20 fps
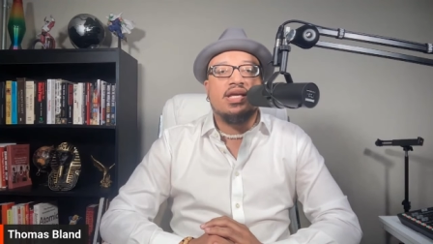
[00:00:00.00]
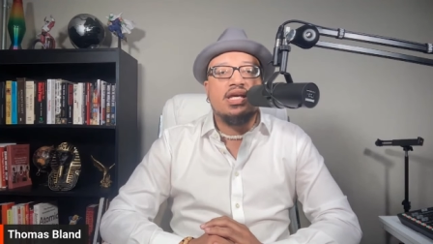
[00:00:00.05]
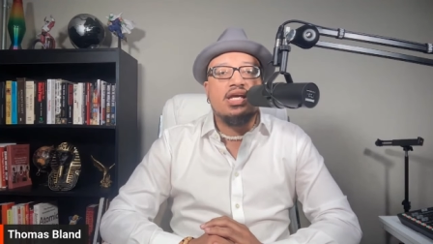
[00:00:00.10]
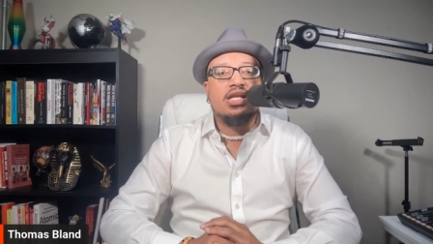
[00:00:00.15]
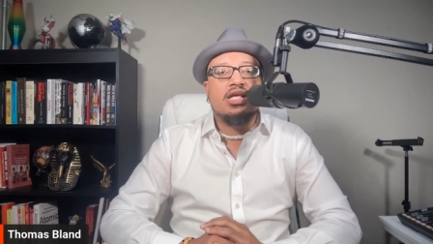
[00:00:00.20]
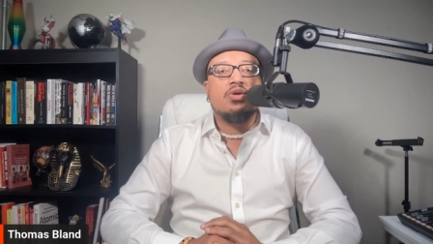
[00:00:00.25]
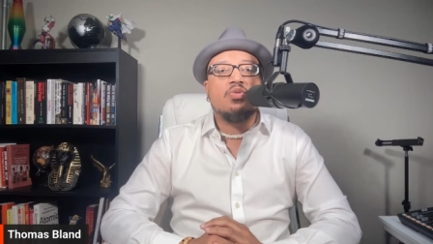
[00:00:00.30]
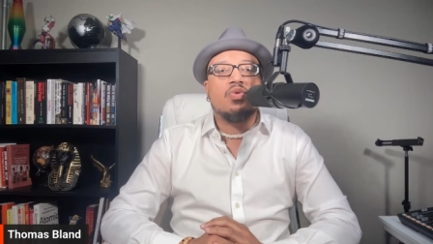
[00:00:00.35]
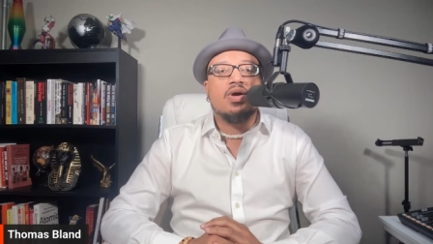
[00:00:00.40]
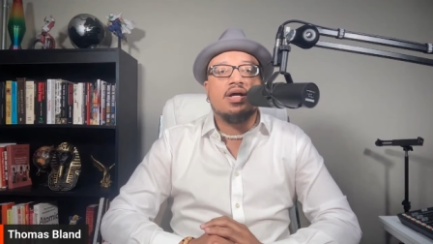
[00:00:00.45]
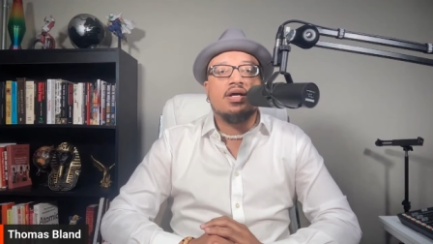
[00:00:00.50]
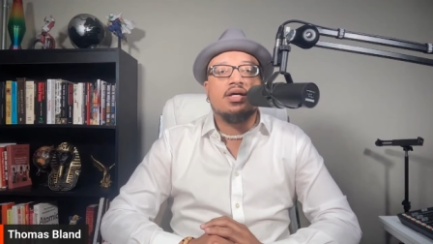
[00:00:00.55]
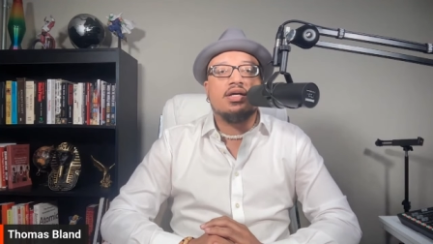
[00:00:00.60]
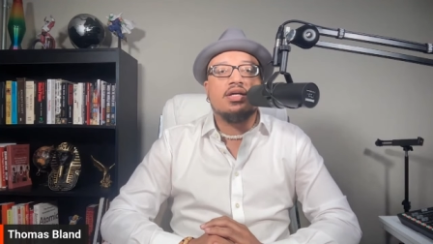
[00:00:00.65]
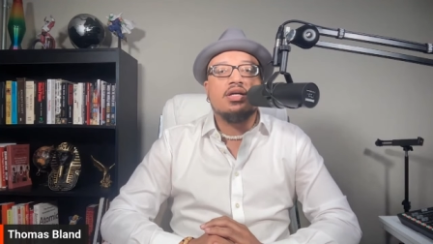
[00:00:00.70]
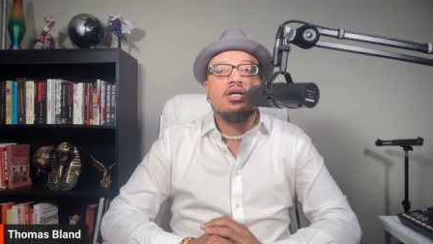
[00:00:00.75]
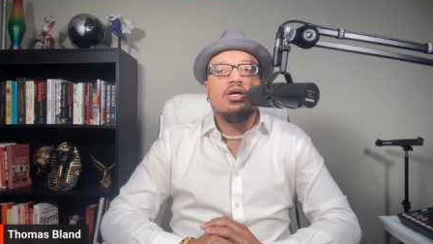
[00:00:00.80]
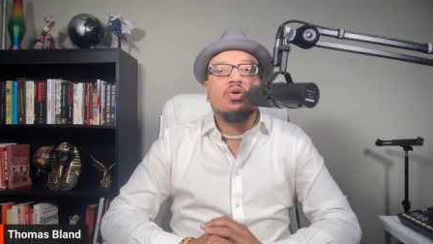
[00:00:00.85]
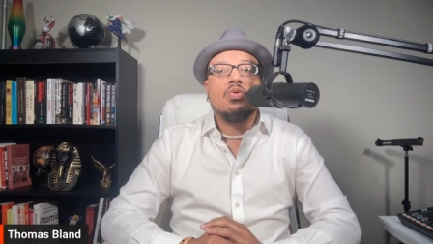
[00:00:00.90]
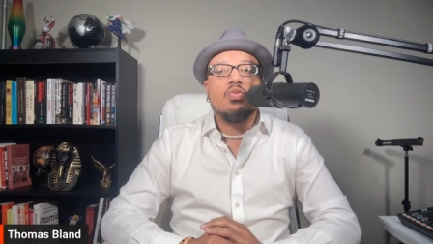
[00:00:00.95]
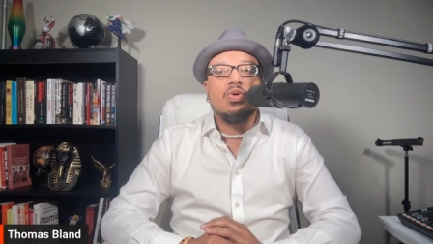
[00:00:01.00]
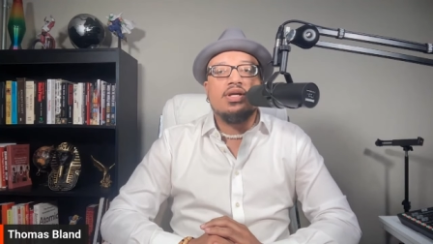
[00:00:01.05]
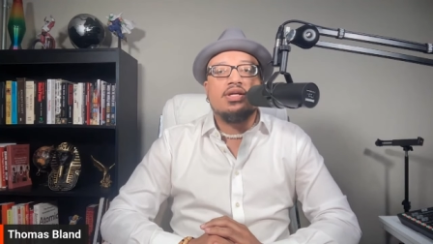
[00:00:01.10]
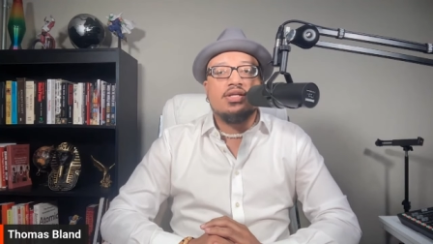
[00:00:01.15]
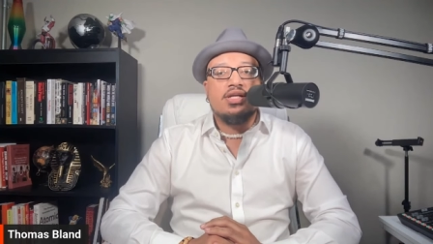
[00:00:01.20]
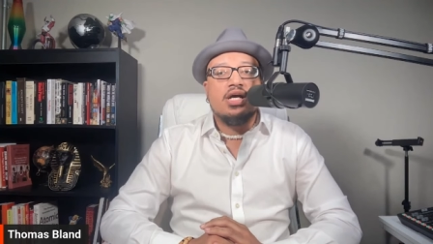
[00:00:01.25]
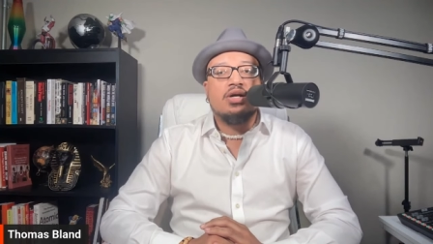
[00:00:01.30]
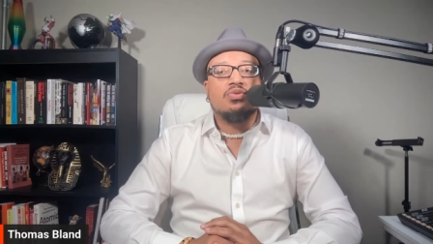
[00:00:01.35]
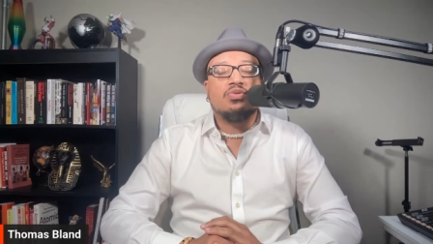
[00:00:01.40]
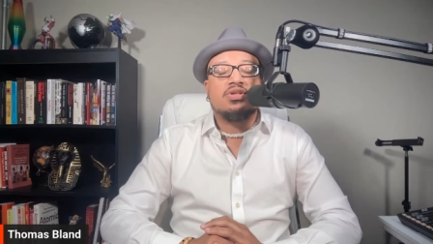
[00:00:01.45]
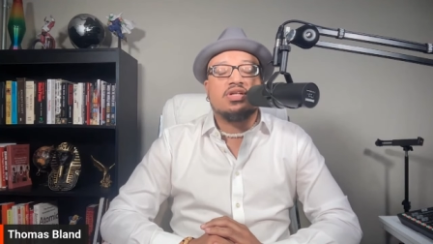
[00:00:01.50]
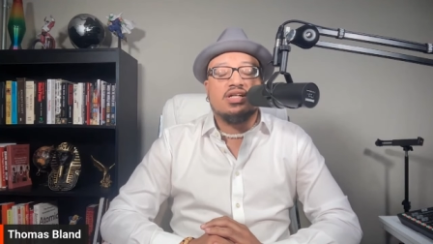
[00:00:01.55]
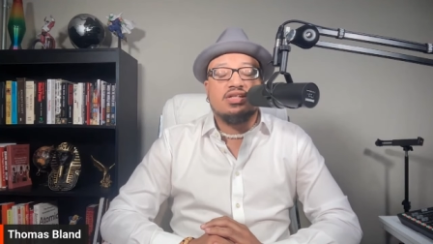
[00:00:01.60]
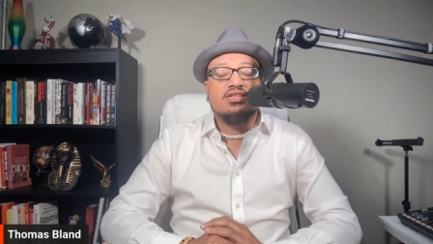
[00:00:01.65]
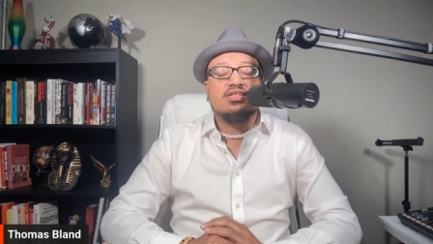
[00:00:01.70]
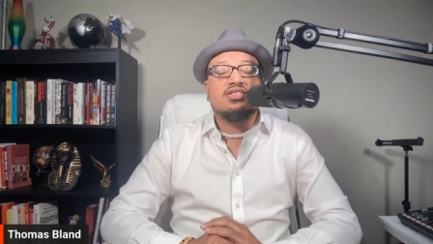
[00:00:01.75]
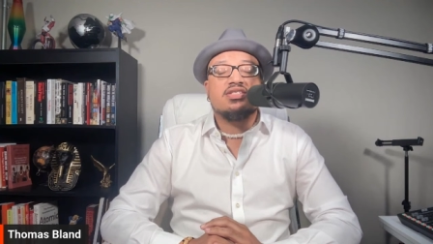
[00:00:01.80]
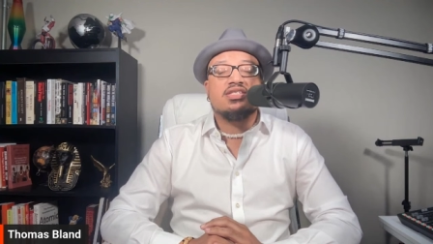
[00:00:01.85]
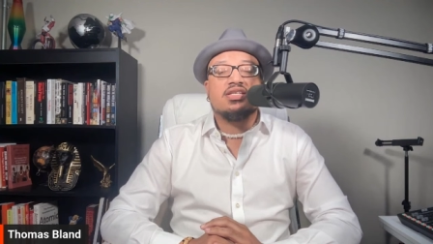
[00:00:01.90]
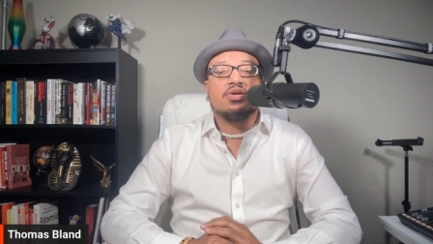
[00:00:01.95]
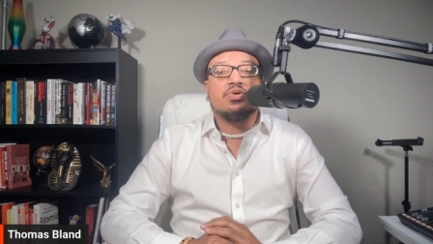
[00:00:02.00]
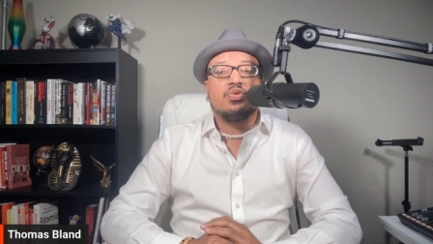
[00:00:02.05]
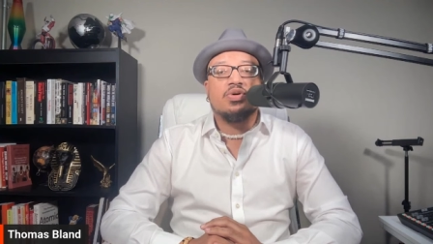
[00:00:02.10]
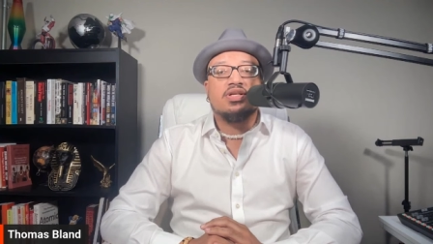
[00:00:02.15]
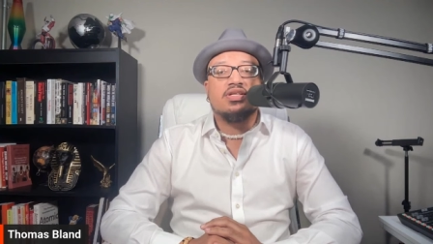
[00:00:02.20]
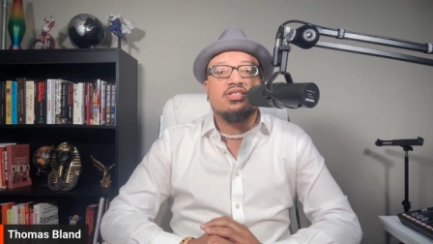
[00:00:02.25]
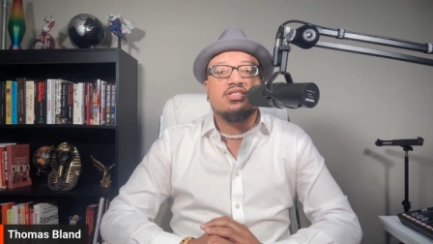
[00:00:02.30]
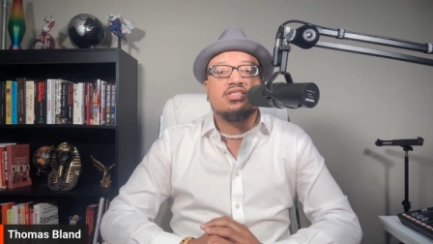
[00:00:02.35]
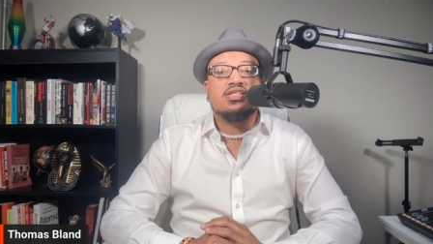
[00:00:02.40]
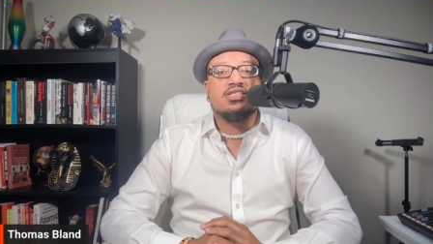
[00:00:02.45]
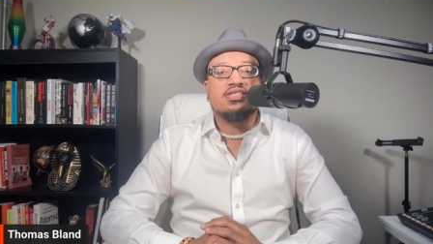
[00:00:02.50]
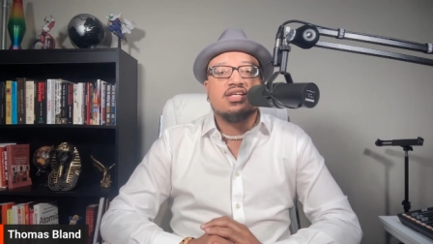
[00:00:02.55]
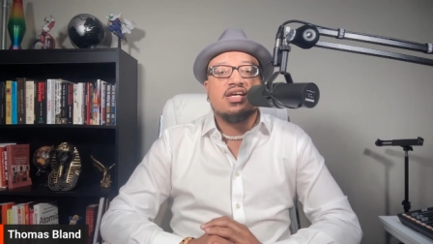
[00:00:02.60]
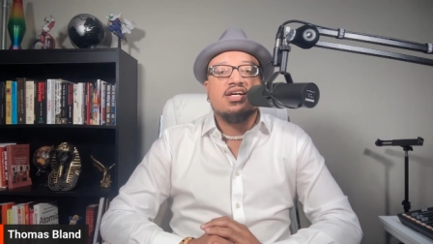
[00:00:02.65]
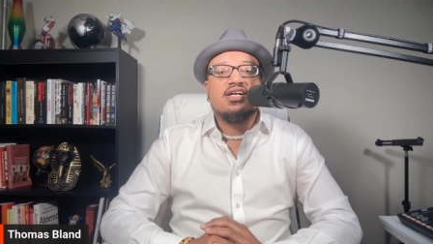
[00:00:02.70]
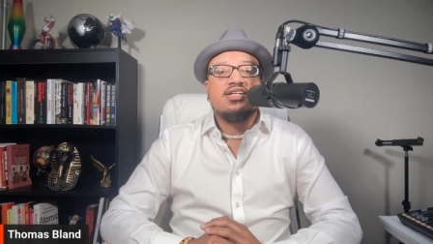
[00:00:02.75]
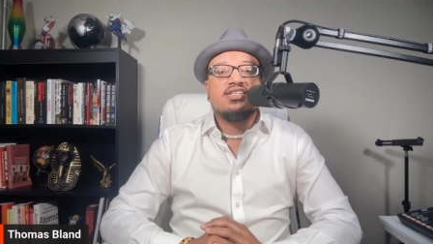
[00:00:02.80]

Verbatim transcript: anyway with no consequences.